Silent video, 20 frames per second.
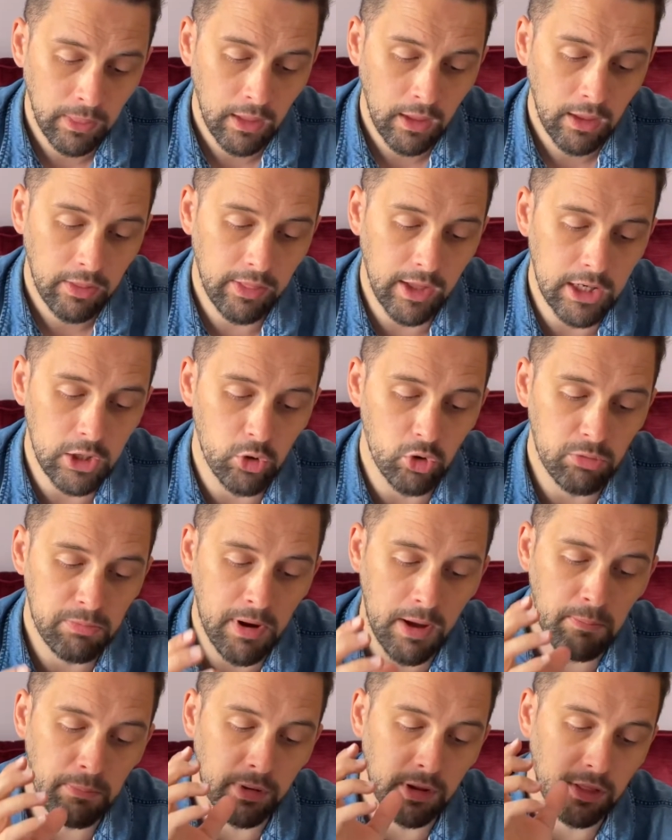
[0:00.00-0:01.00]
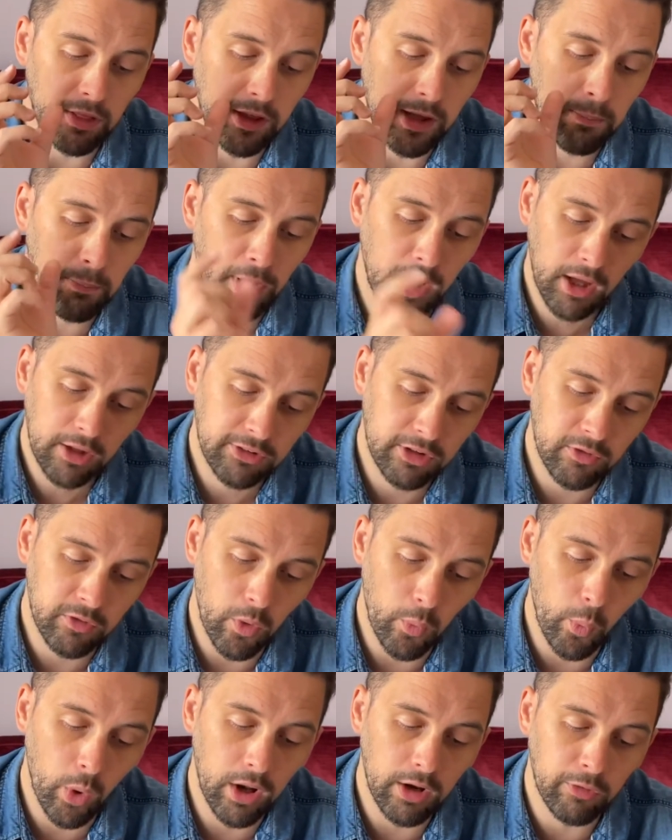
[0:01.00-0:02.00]
then you would remember the person for
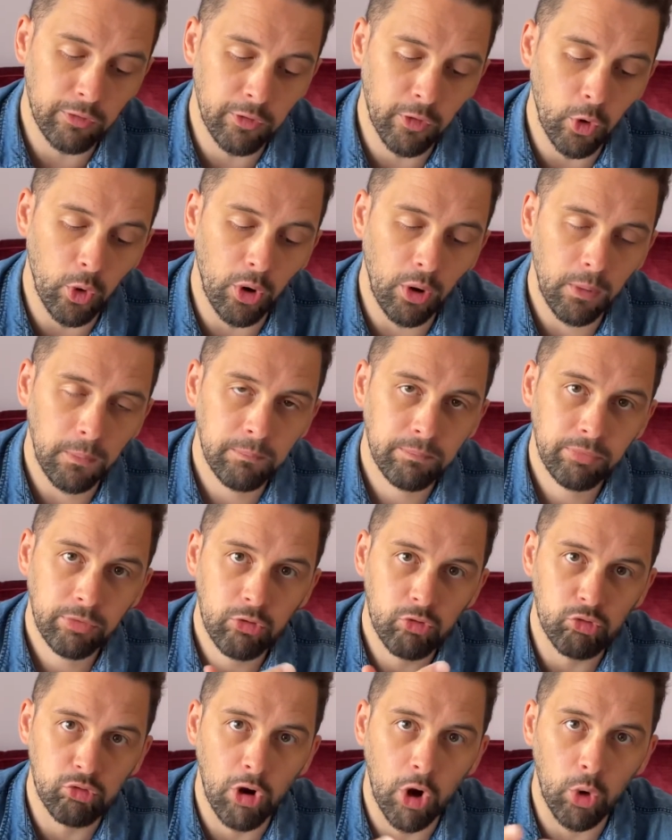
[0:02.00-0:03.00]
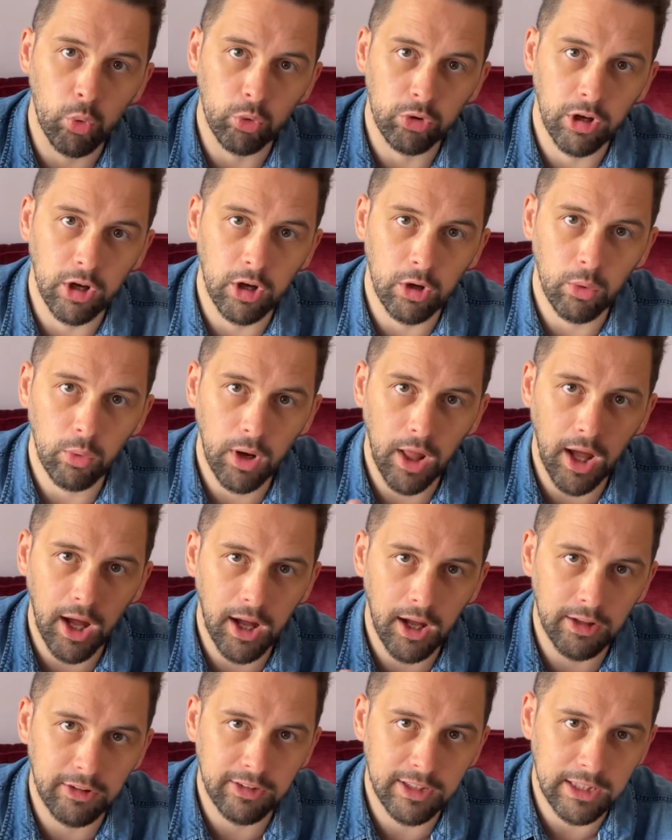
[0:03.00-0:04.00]
14, Roll Doll,
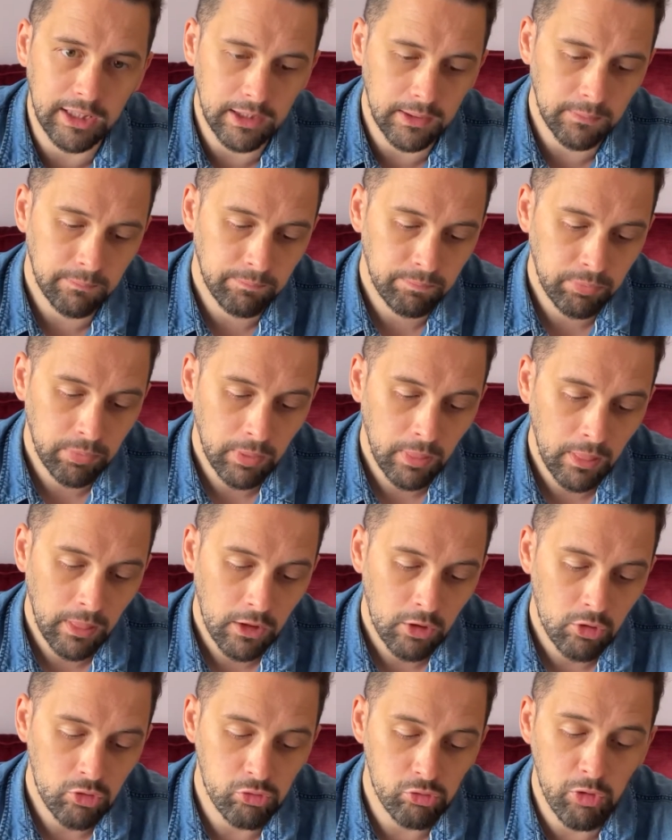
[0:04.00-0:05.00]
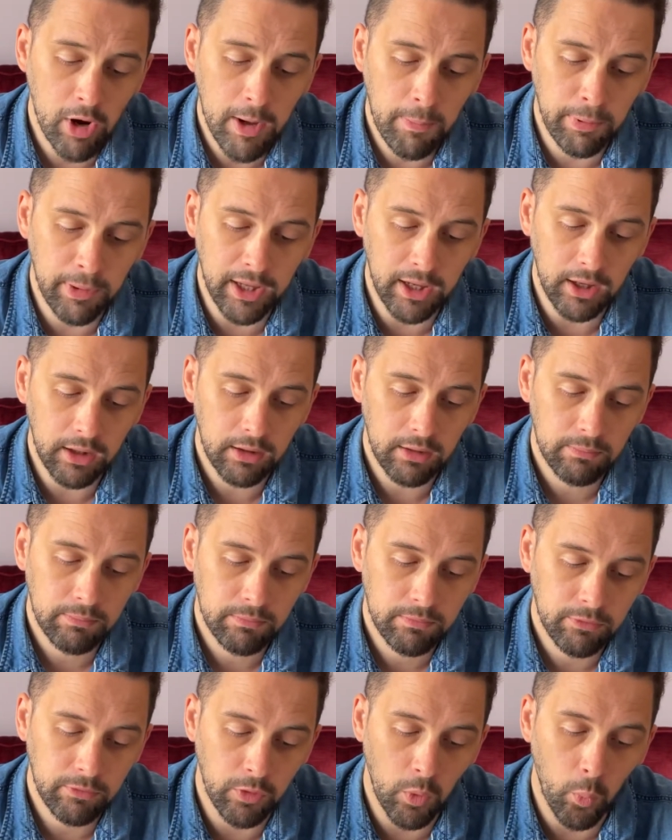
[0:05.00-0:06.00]
RD, ripping
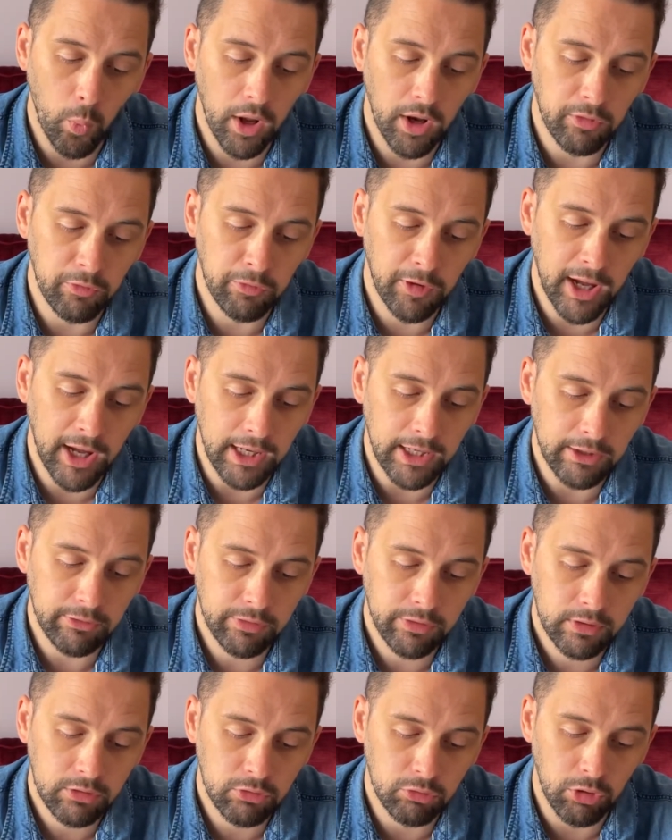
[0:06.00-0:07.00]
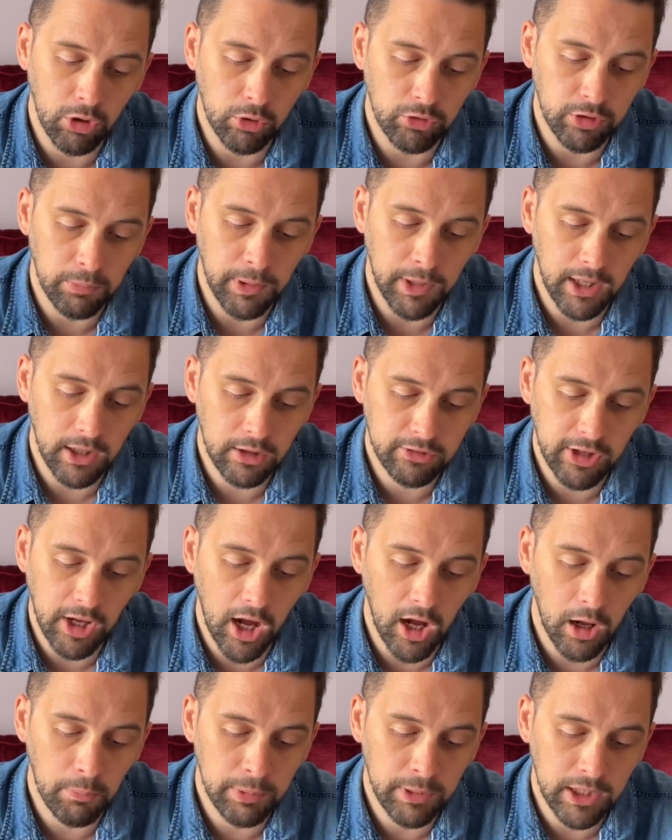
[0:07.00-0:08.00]
for 15, Rosa Parks,
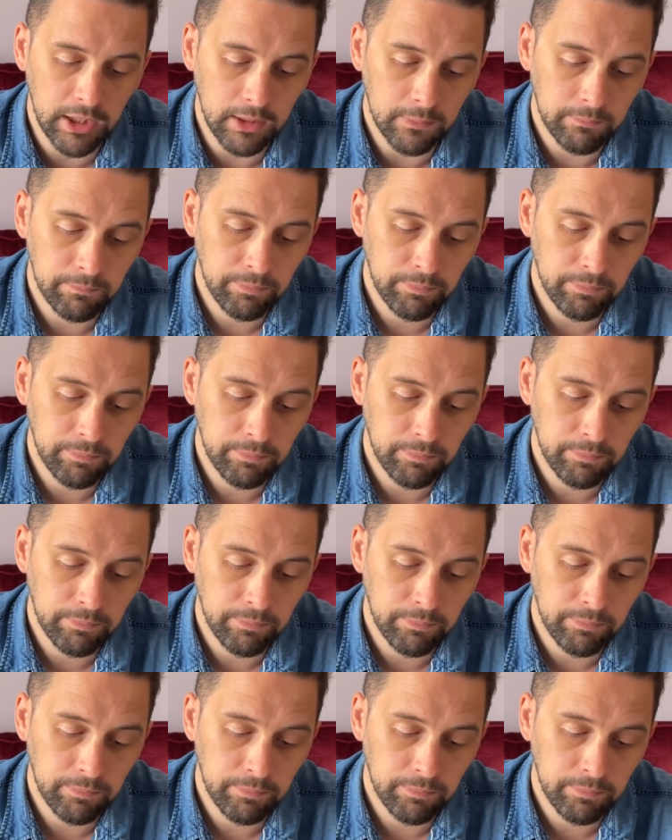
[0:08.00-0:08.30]
RP,